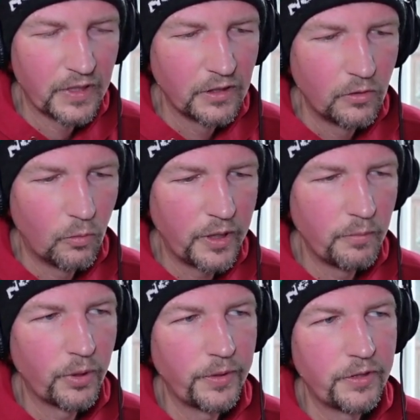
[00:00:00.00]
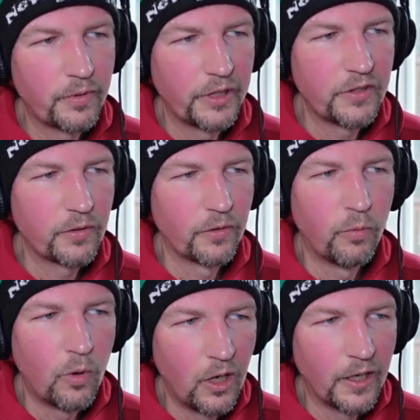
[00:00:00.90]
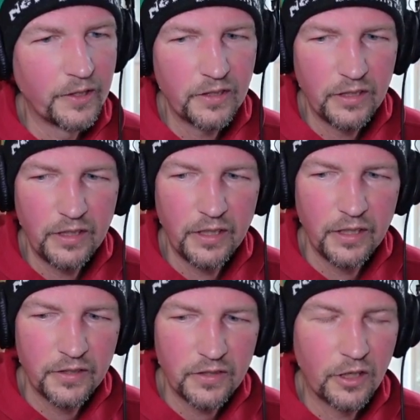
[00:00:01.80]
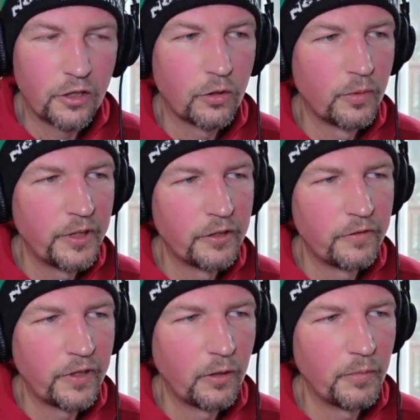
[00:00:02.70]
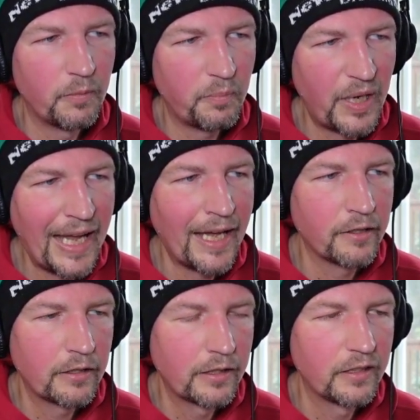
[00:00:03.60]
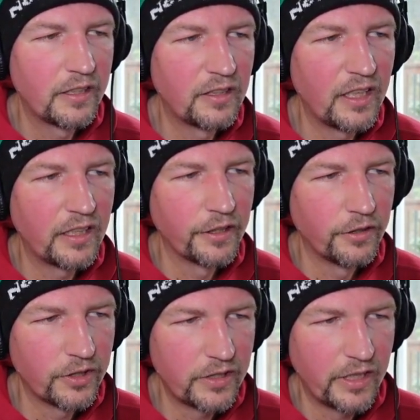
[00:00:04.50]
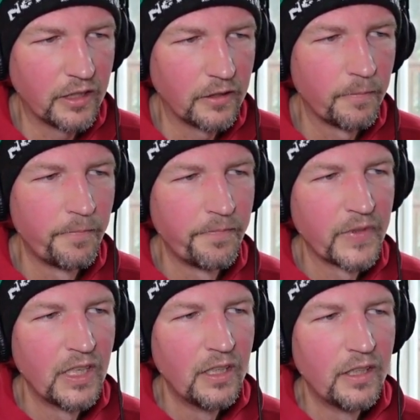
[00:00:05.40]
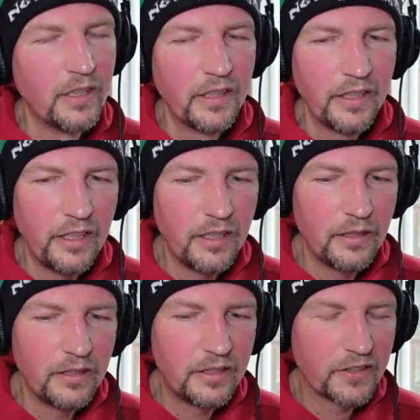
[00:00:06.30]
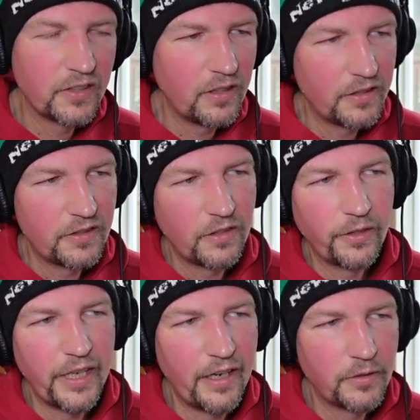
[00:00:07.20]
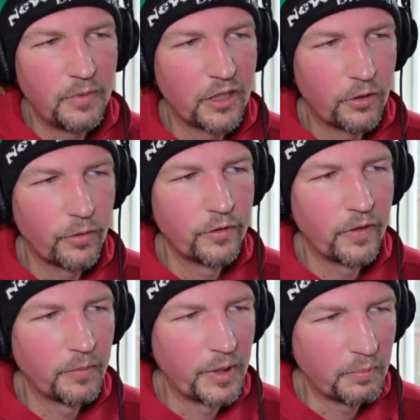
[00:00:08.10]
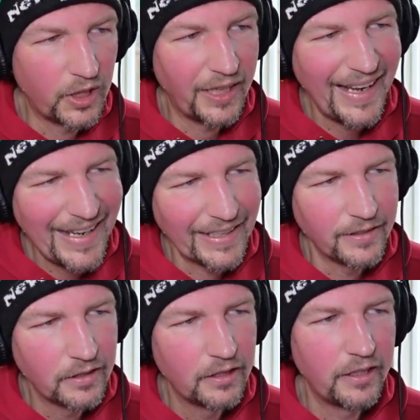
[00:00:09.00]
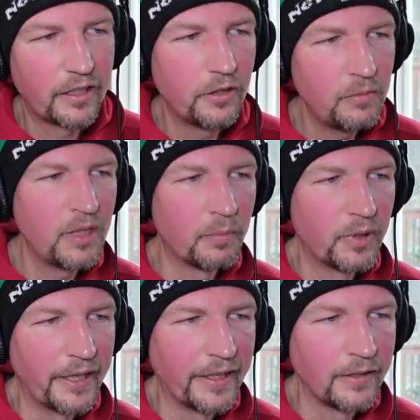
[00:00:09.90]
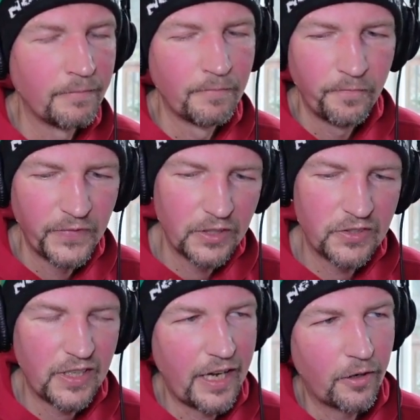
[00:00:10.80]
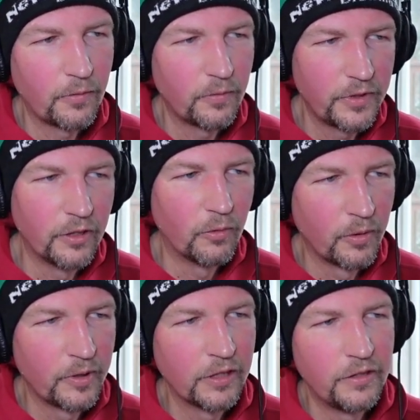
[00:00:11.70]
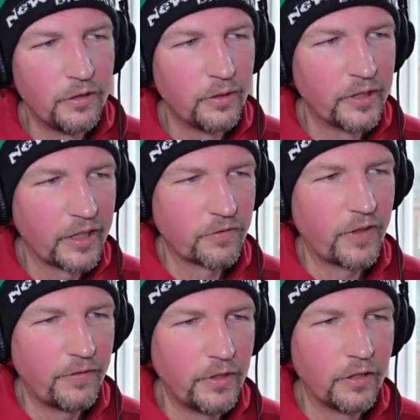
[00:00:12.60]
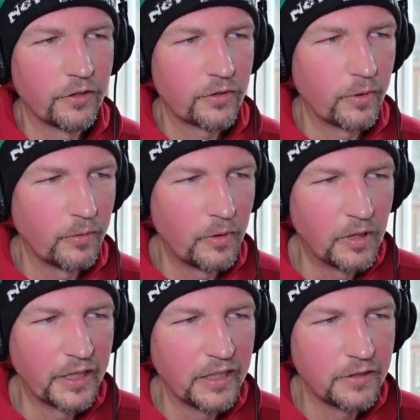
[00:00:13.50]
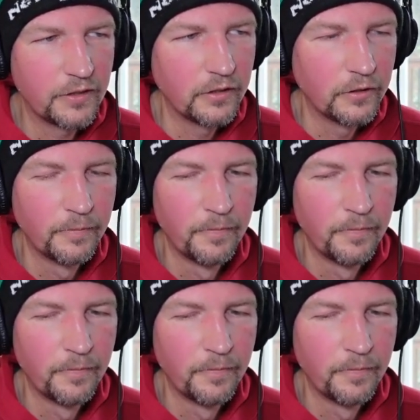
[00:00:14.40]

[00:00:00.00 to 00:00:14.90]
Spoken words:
what employees really sort of want is a career development path that they can understand. It doesn't necessarily have to be a career development plan. It could be a plan. You could say, what are we going to do in the next 5 years? Where do we want to get to?